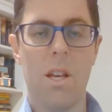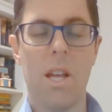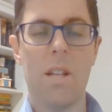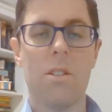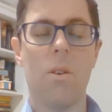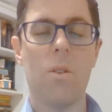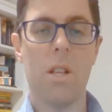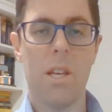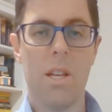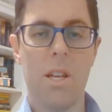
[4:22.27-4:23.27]

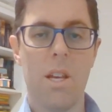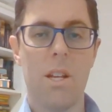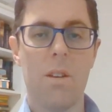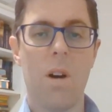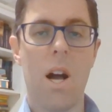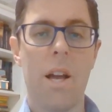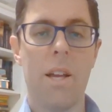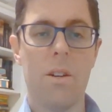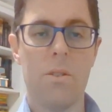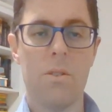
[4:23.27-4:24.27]
Anecdotally, in
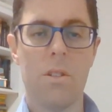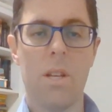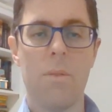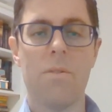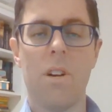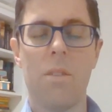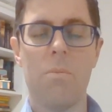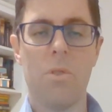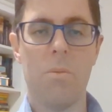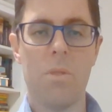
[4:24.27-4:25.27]
Ohio, claims for
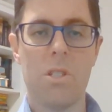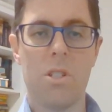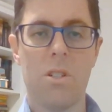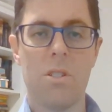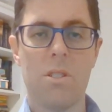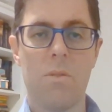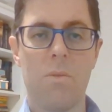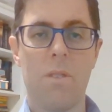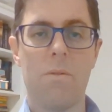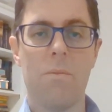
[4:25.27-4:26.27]
unemployment insurance
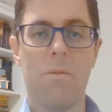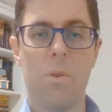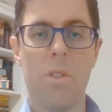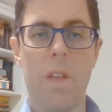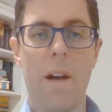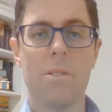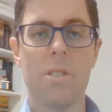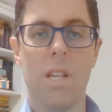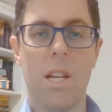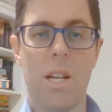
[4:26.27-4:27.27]
went from
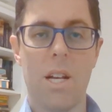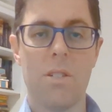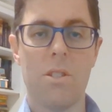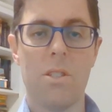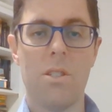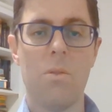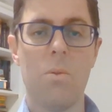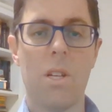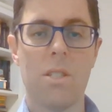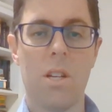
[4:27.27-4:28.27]
4,800 2
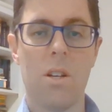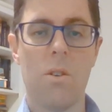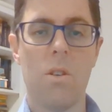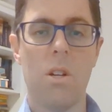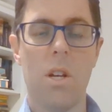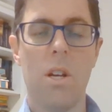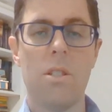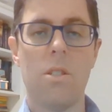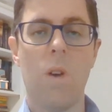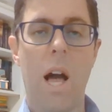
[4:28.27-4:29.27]
weeks ago
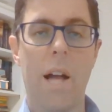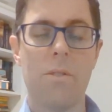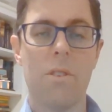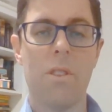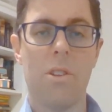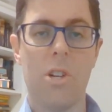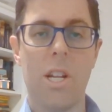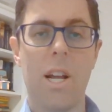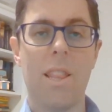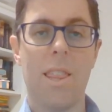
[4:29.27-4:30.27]
to
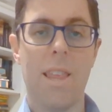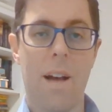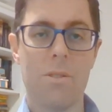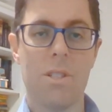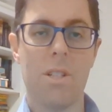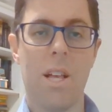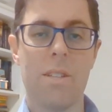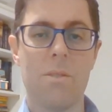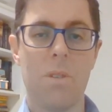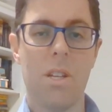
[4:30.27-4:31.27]
139,000
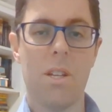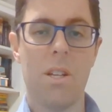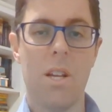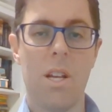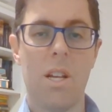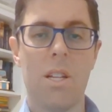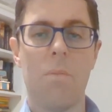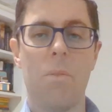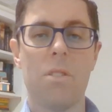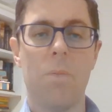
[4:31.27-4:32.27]
last week.
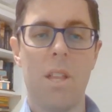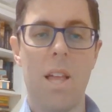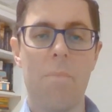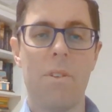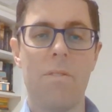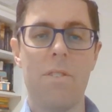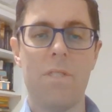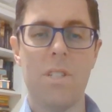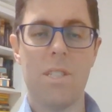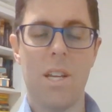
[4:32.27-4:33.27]
Now multiply that by
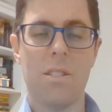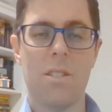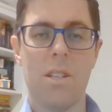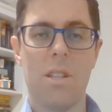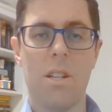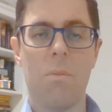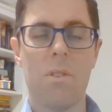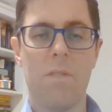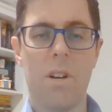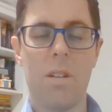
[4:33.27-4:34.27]
50 states, and the
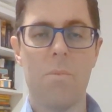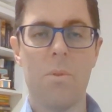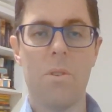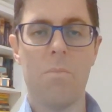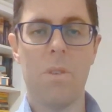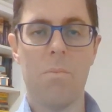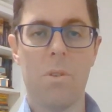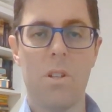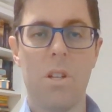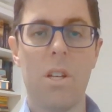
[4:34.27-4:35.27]
number of unemployed
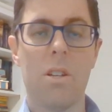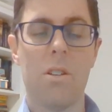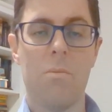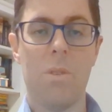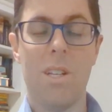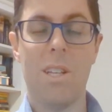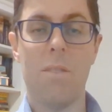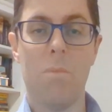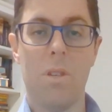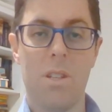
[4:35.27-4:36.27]
people could be
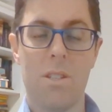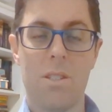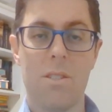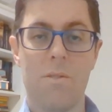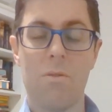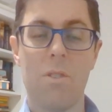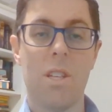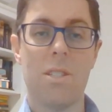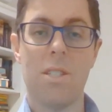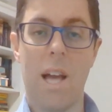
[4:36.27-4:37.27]
in the millions,
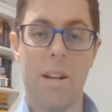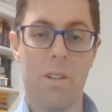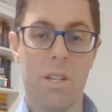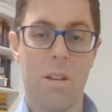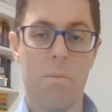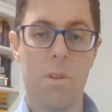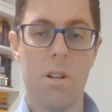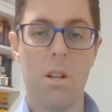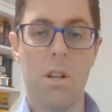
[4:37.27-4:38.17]
really a staggering number.